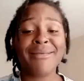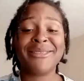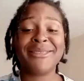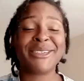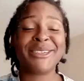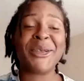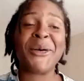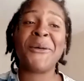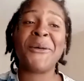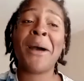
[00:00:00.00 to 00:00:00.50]

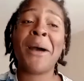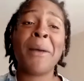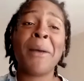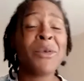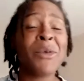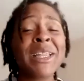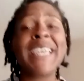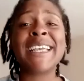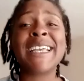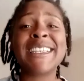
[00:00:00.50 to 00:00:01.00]
So I'm
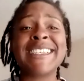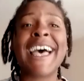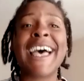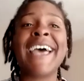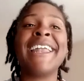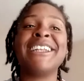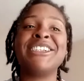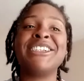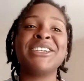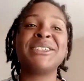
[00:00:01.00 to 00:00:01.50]
really
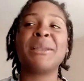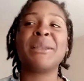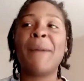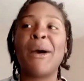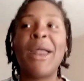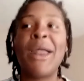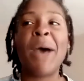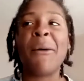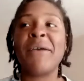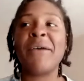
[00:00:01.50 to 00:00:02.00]
excited just
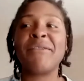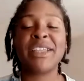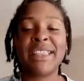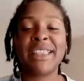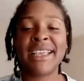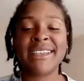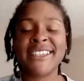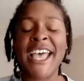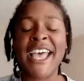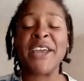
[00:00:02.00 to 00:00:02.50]
about how
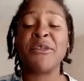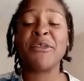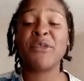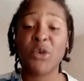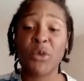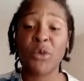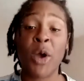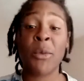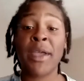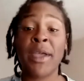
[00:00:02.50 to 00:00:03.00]
everything's kind of
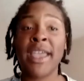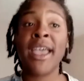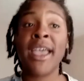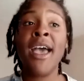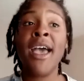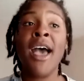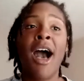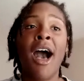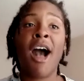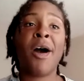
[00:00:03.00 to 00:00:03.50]
growing.
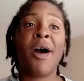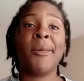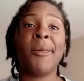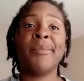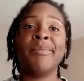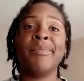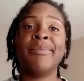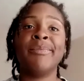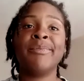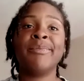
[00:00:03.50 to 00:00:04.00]

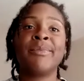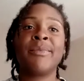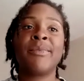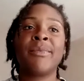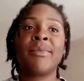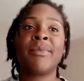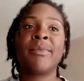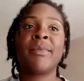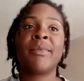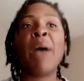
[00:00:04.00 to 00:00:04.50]
Um,
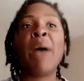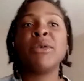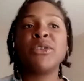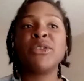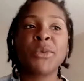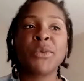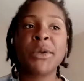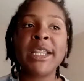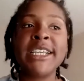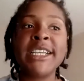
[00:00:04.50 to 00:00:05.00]
I
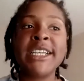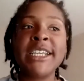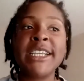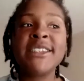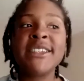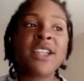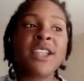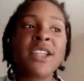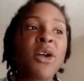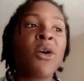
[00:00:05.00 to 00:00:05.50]
was really
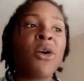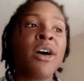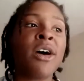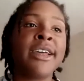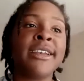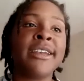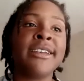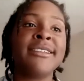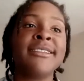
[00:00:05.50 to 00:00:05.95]
stuck on